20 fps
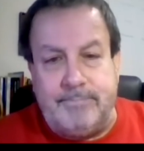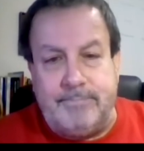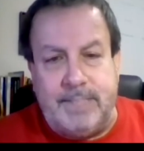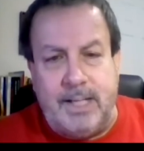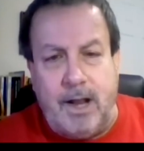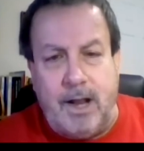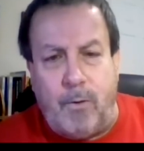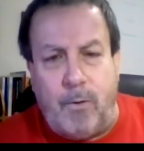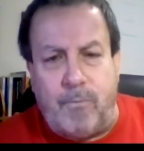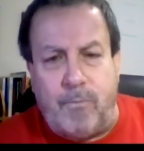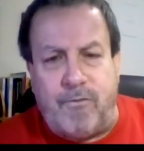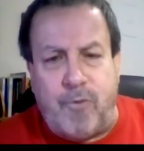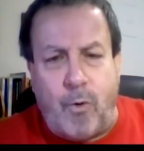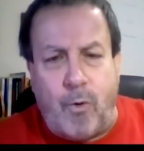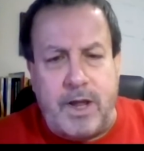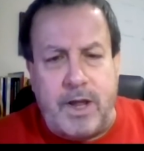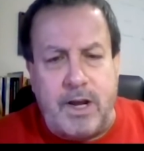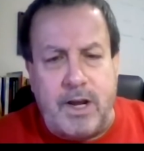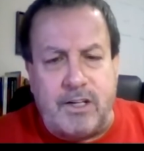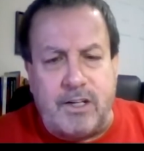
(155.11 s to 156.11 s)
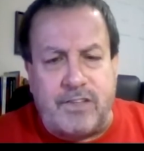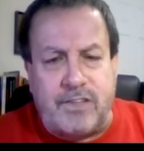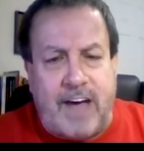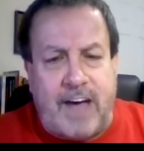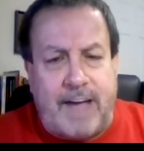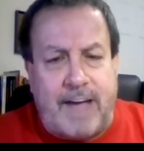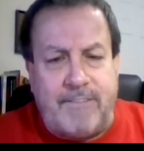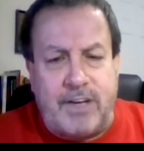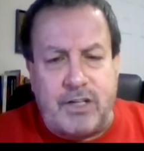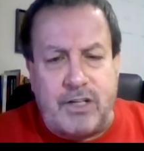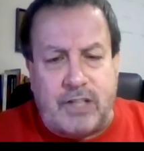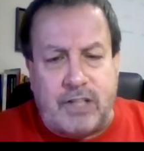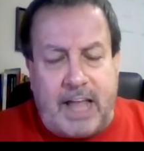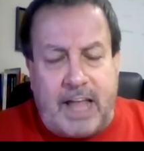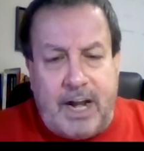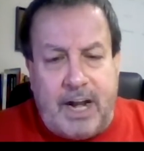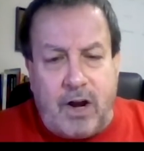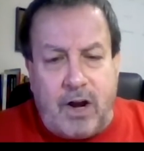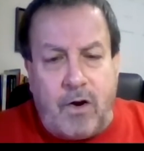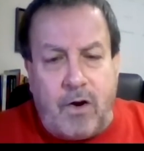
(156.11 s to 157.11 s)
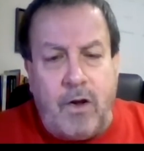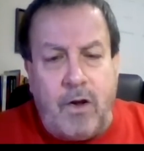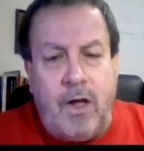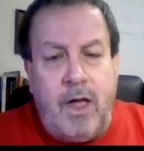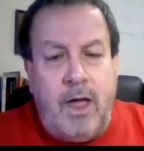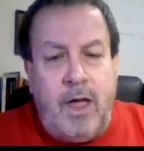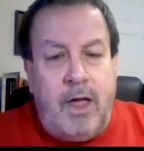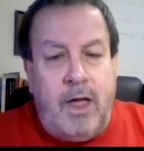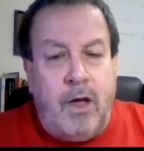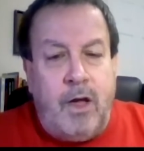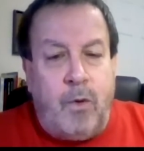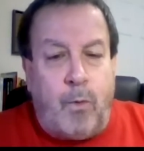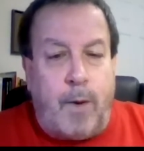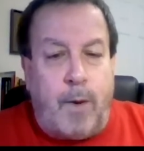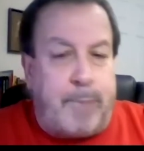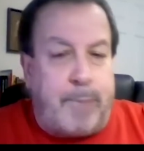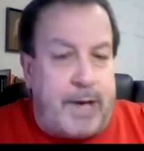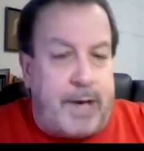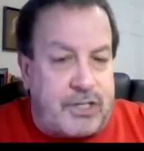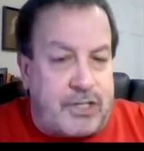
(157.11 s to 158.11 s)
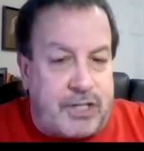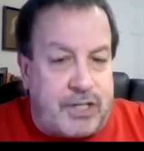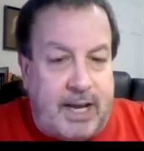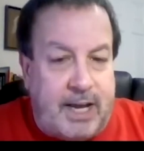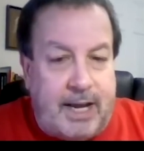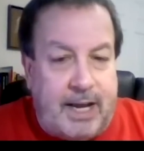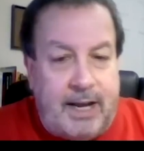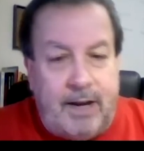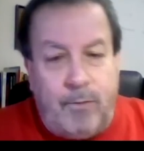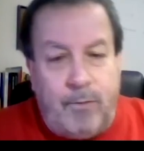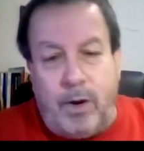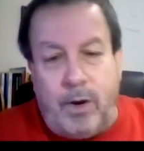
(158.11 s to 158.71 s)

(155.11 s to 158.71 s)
5 years later, we're pitching.